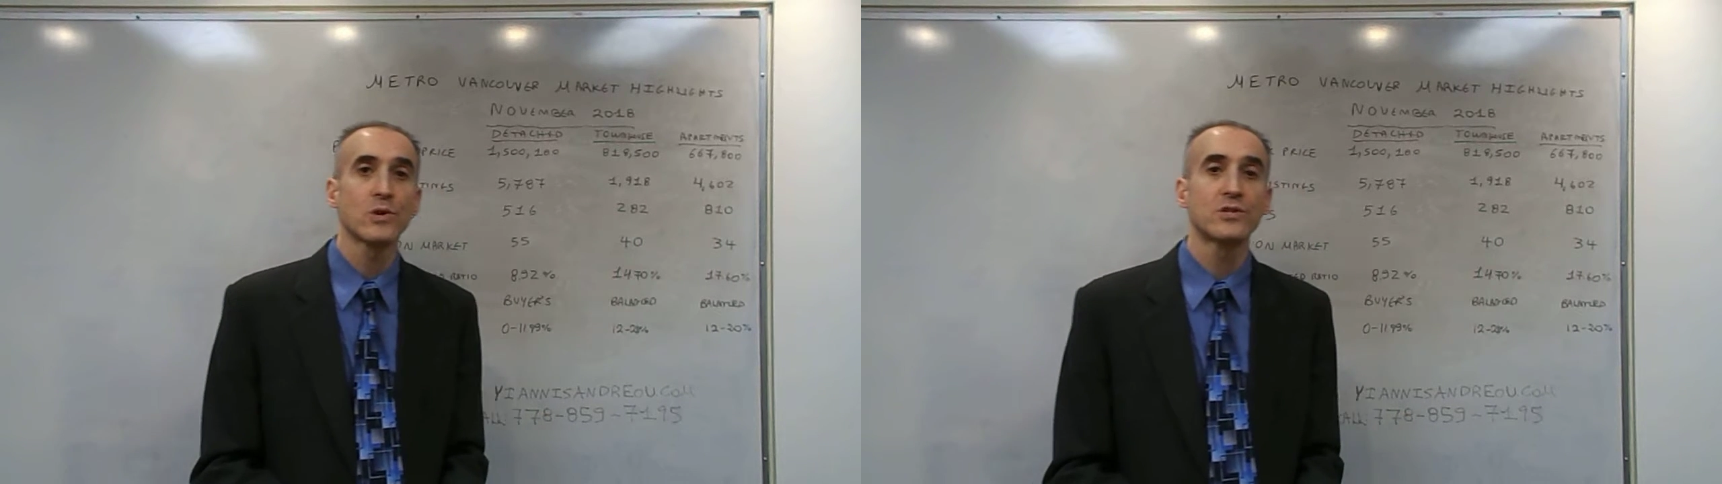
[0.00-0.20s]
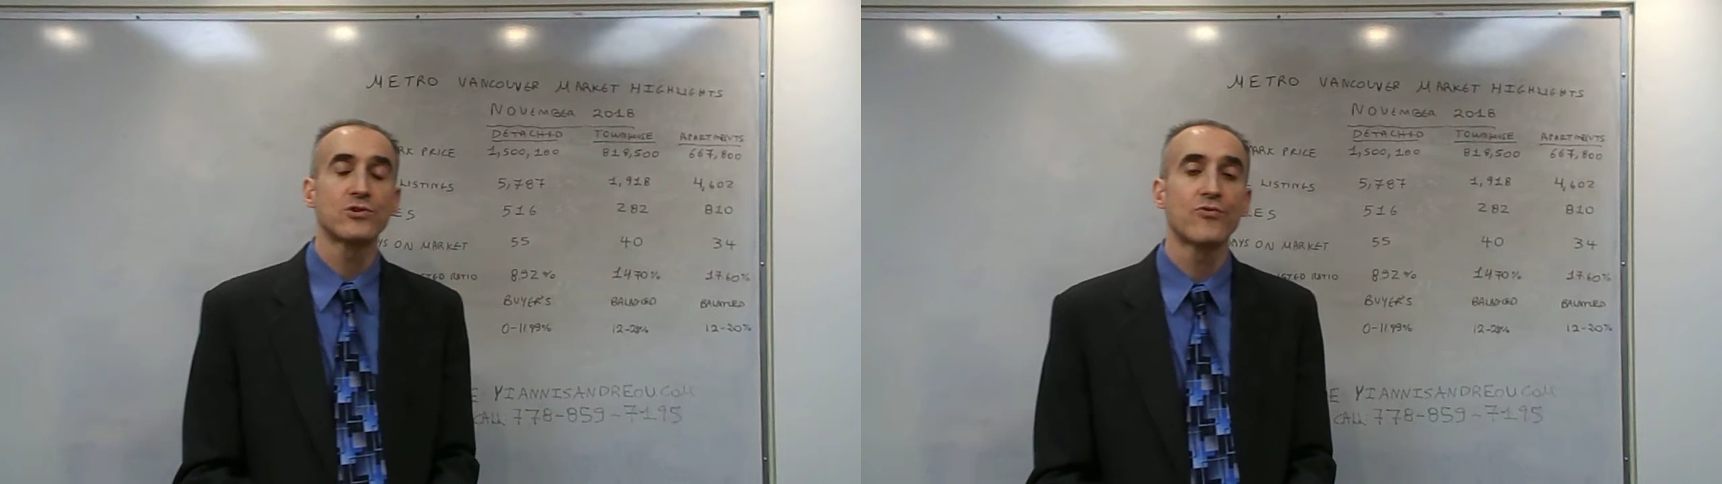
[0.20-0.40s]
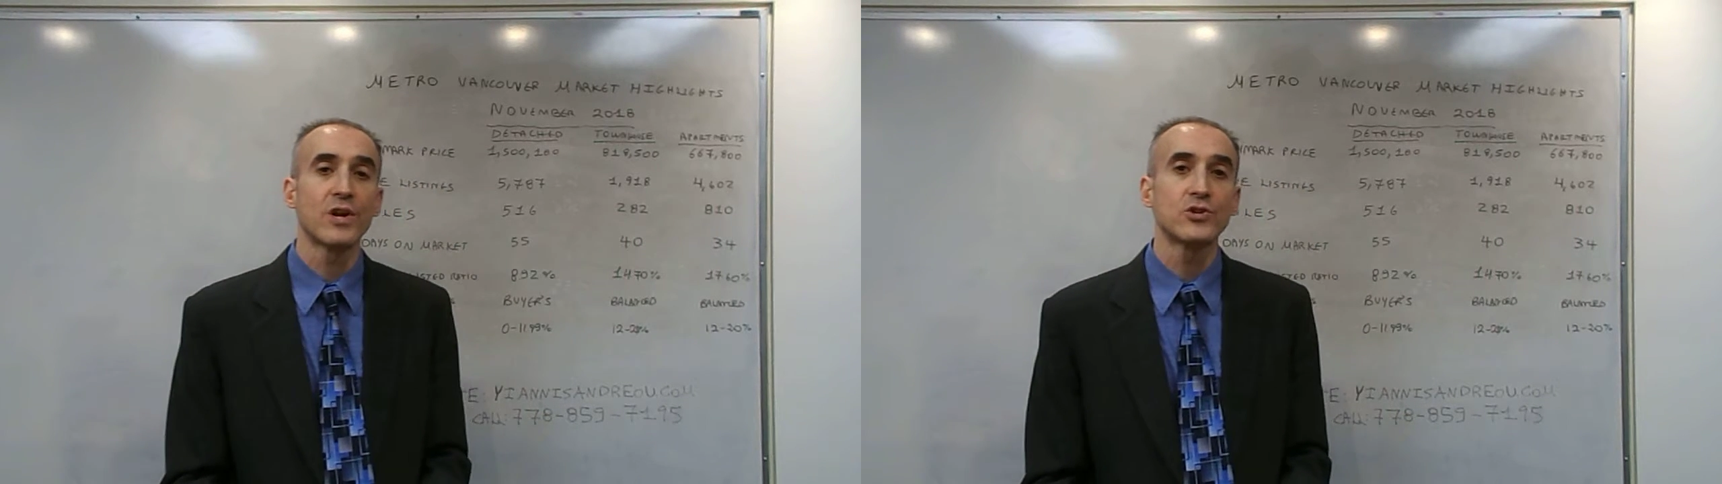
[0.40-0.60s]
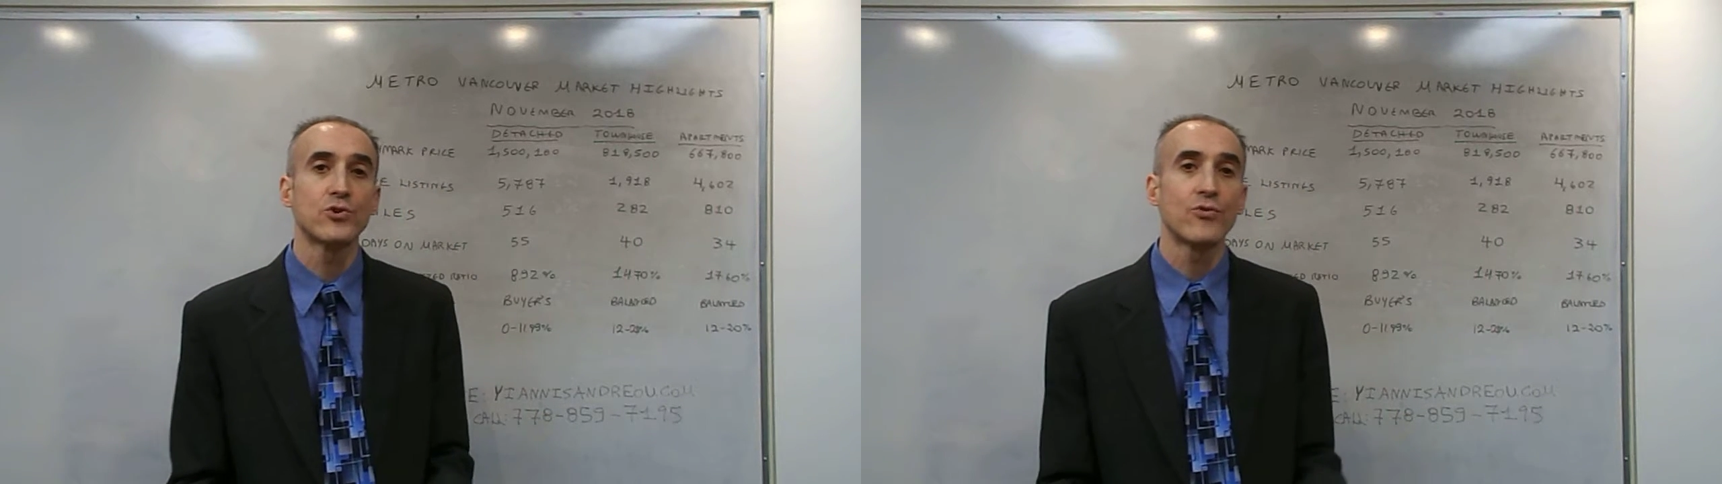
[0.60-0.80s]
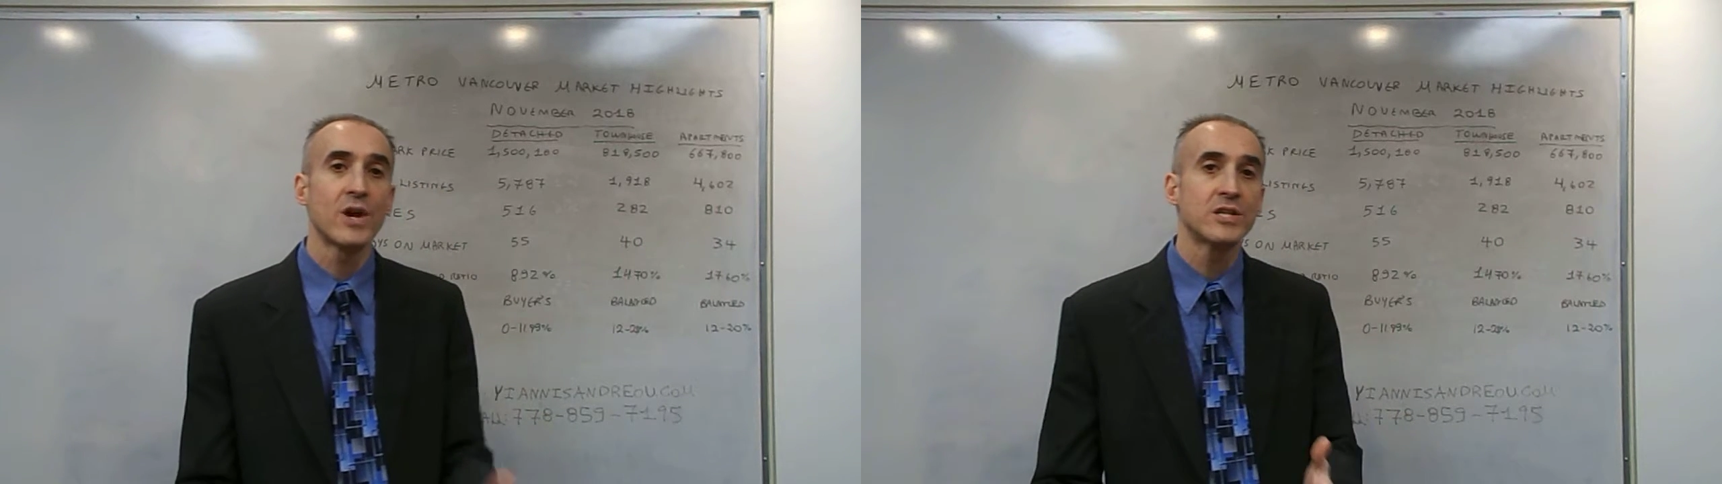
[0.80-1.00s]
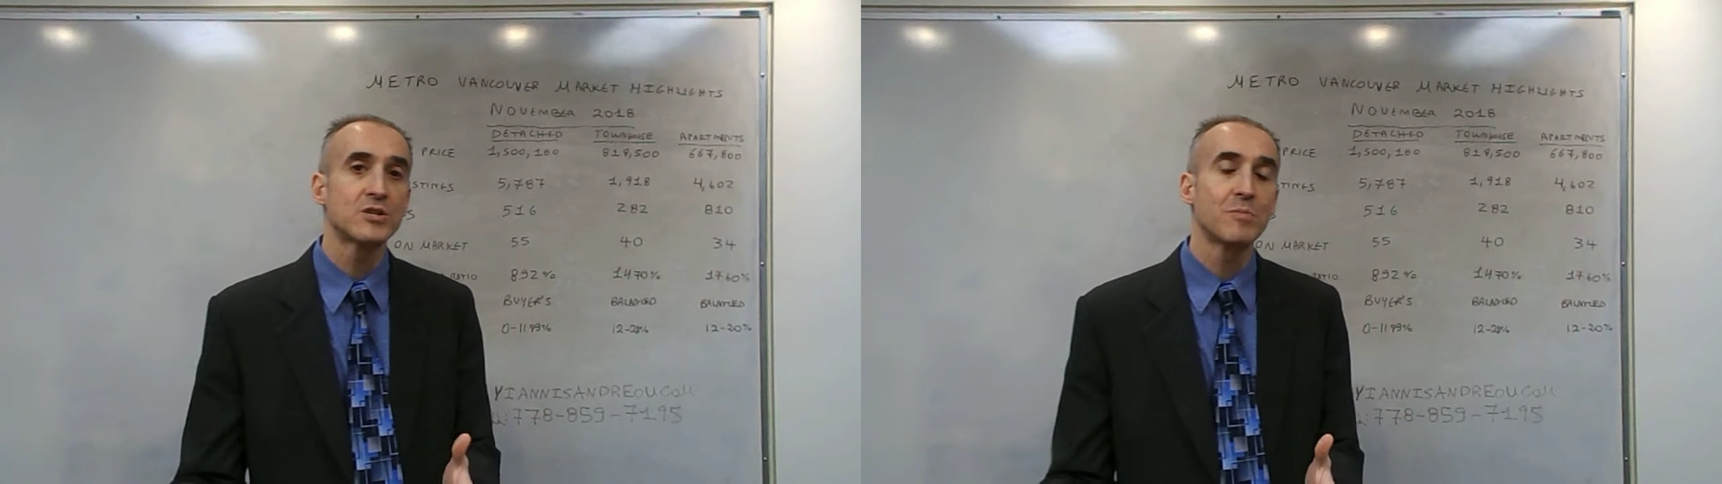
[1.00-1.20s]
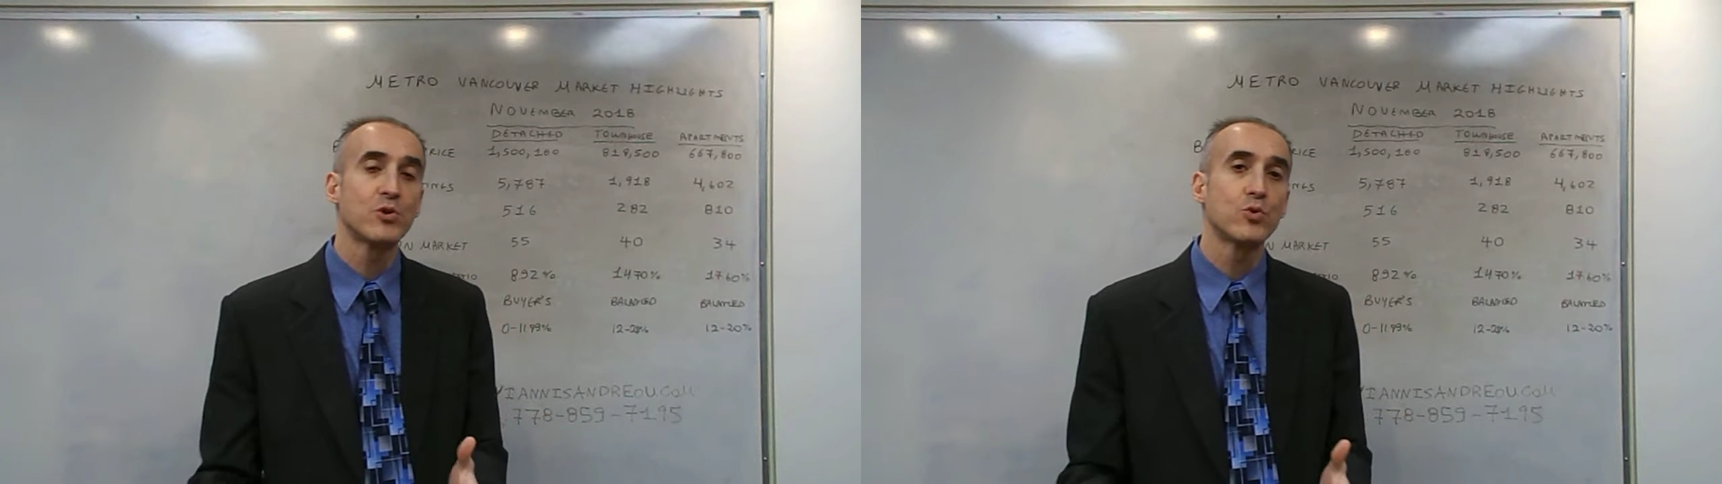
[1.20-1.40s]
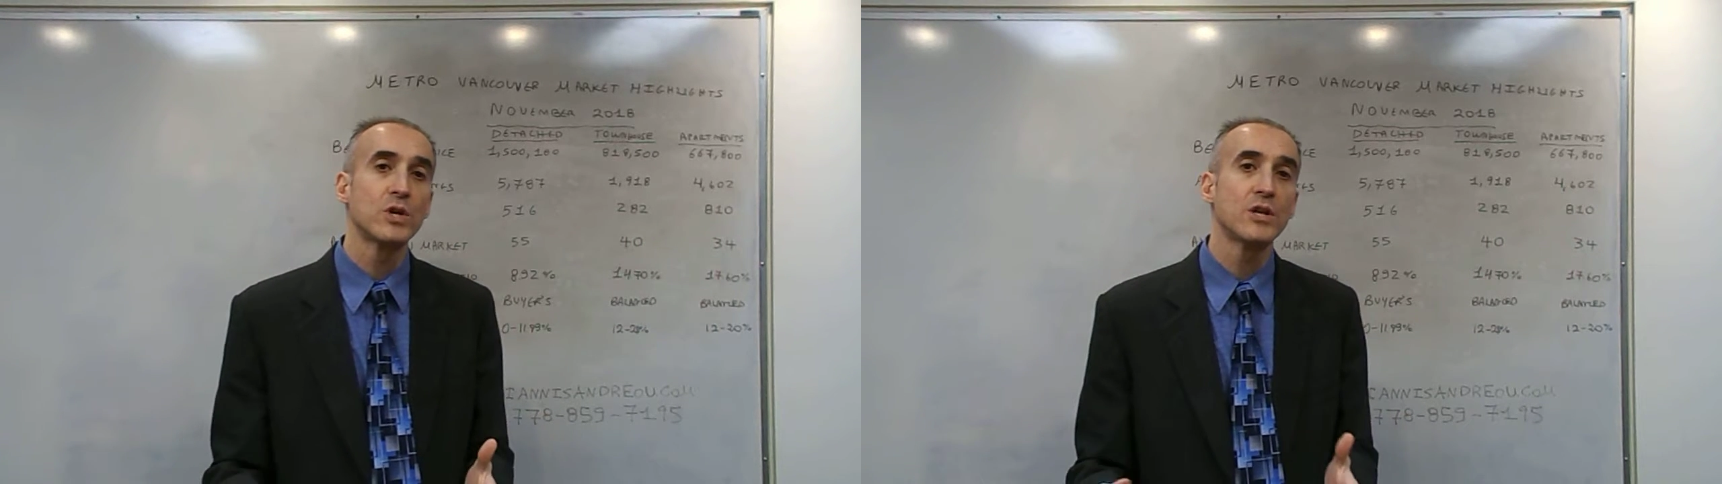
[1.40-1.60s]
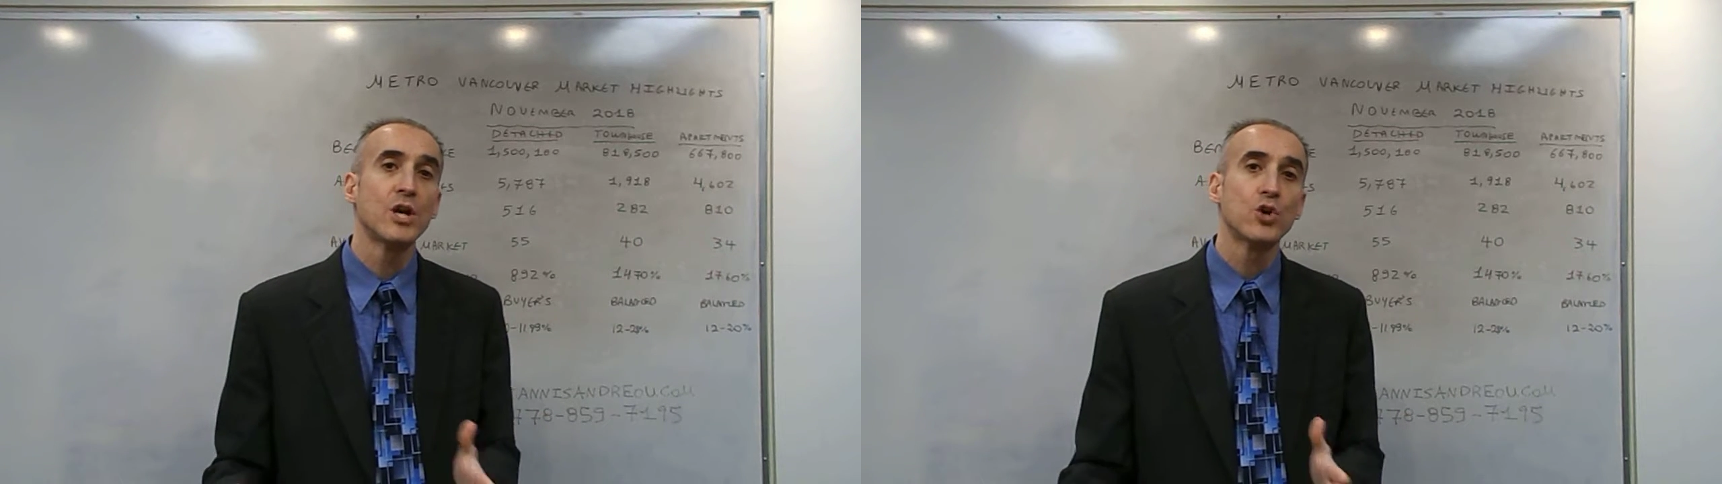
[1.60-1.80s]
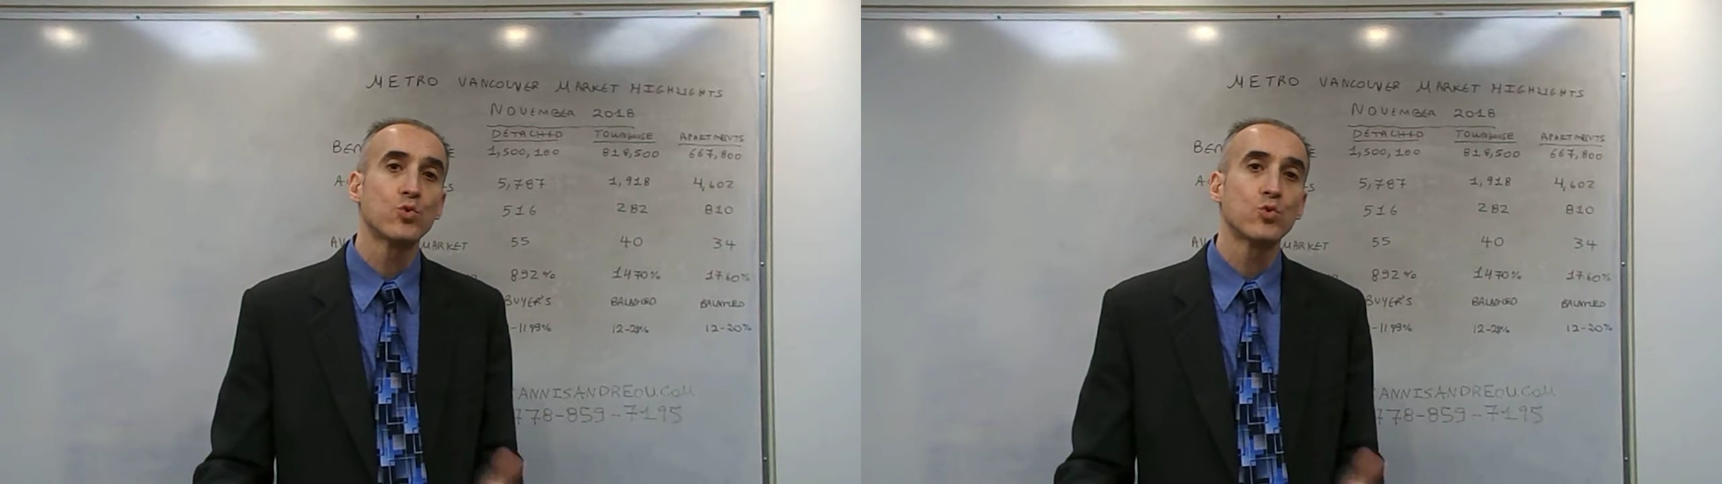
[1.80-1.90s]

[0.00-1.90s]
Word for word: to listed ratio ranges between